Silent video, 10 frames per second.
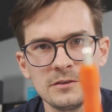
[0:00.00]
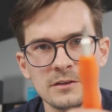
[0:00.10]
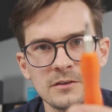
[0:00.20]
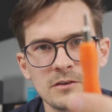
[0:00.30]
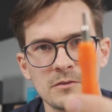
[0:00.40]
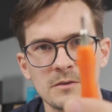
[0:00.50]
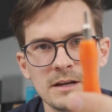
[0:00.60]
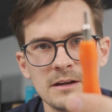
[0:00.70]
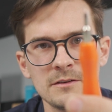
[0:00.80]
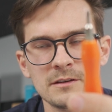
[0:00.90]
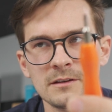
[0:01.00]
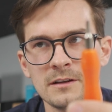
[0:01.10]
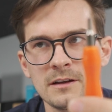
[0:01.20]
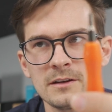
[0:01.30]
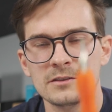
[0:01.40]
can go around
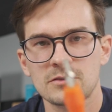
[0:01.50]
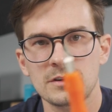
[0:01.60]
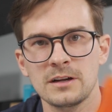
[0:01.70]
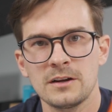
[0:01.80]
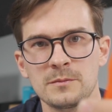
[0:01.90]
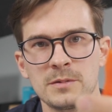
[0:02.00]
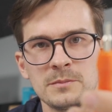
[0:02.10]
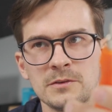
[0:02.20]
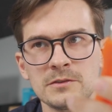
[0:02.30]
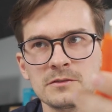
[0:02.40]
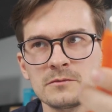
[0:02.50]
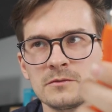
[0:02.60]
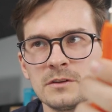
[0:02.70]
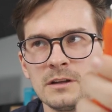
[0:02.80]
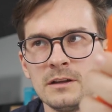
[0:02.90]
unscrewing other people's
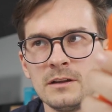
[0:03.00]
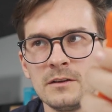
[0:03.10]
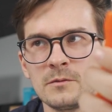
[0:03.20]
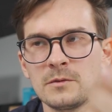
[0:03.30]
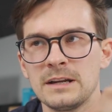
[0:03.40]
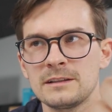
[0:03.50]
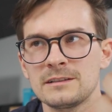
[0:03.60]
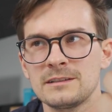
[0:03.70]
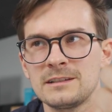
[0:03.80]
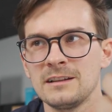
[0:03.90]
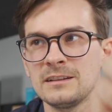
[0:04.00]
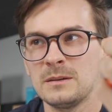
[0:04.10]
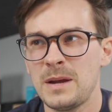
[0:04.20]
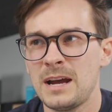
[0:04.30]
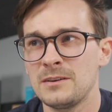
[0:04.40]
Rings and stealing
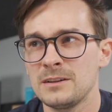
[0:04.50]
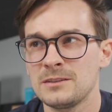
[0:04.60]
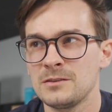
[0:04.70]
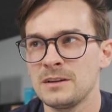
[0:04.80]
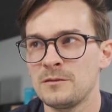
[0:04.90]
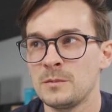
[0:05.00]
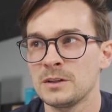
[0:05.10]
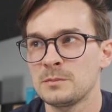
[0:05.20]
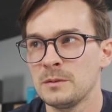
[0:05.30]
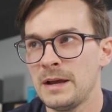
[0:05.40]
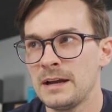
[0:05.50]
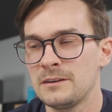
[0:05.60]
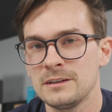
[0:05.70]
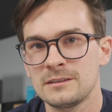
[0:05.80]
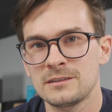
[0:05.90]
their batteries, so you could have multiple
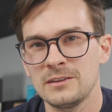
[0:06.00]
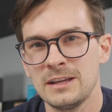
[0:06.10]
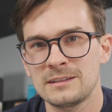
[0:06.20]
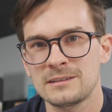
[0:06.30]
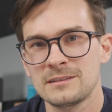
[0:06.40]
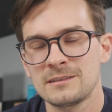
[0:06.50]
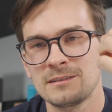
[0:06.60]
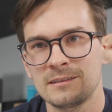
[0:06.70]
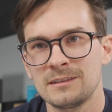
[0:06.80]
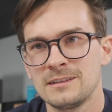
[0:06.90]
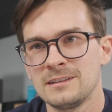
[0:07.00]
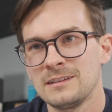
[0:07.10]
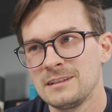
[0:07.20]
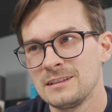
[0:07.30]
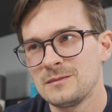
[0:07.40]
batteries. So that's
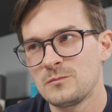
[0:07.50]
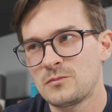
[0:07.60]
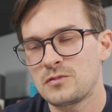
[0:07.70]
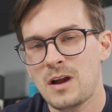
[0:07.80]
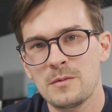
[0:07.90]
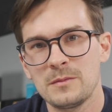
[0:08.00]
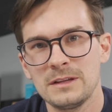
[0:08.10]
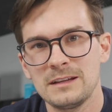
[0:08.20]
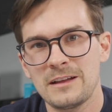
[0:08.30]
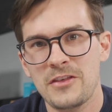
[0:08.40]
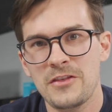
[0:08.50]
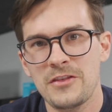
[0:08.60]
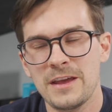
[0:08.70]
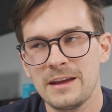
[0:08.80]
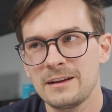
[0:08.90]
probably a
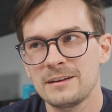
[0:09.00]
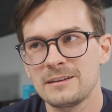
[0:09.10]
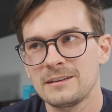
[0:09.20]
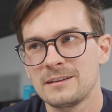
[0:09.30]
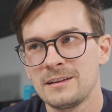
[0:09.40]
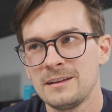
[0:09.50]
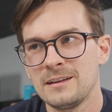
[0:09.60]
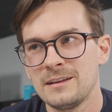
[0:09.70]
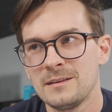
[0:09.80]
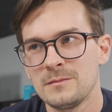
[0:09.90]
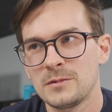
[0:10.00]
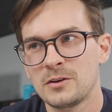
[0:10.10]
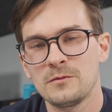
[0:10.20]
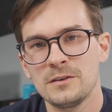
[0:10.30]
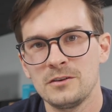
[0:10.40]
thing, but
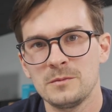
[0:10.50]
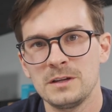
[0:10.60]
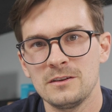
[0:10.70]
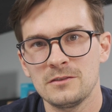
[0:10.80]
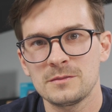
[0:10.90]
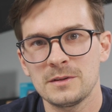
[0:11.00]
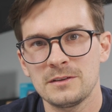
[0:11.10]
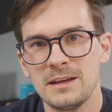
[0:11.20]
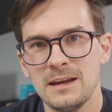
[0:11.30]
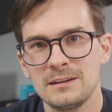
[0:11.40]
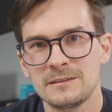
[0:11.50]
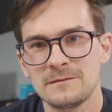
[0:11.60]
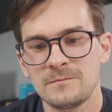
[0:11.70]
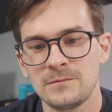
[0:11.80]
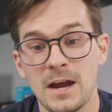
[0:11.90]
hopefully nobody knows about that.
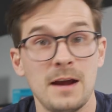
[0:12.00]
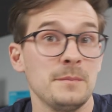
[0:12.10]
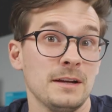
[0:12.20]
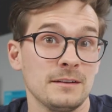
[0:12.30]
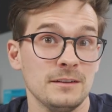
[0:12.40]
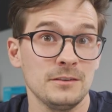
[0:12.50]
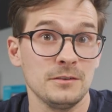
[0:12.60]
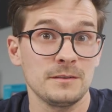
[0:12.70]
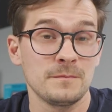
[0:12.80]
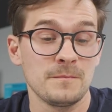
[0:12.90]
I'm not going to do it.